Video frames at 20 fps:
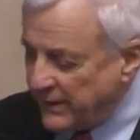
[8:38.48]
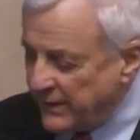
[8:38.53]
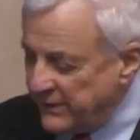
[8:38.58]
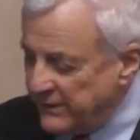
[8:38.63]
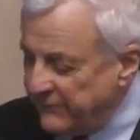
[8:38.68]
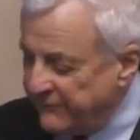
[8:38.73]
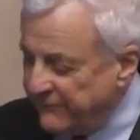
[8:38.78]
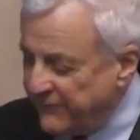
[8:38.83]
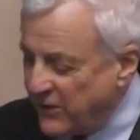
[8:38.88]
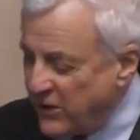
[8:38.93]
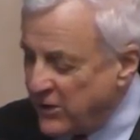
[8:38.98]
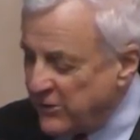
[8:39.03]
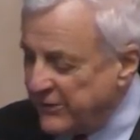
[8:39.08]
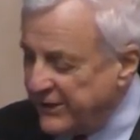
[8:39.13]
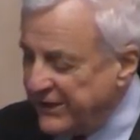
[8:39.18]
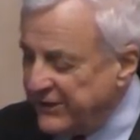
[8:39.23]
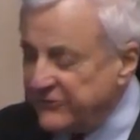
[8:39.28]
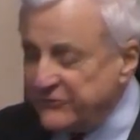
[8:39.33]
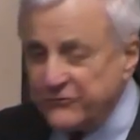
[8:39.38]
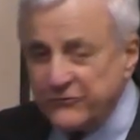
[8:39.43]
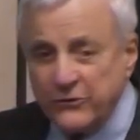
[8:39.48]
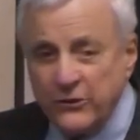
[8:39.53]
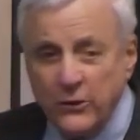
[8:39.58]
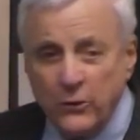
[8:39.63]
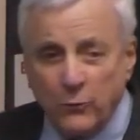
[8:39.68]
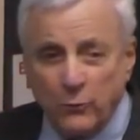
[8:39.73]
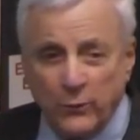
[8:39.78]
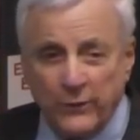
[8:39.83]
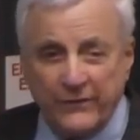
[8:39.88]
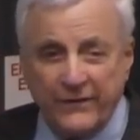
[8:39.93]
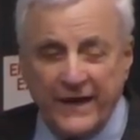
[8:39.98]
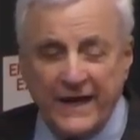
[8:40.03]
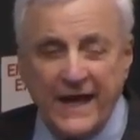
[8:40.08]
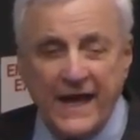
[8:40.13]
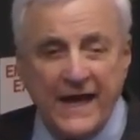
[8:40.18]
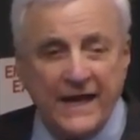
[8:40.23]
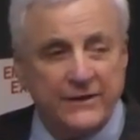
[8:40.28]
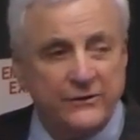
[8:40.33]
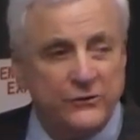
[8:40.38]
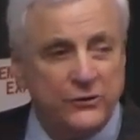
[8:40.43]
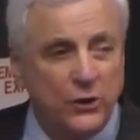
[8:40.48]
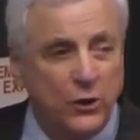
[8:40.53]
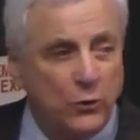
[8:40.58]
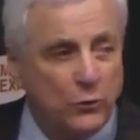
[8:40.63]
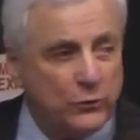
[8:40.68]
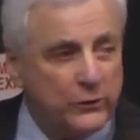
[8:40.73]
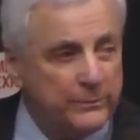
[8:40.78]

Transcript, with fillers: the Far East, where they had no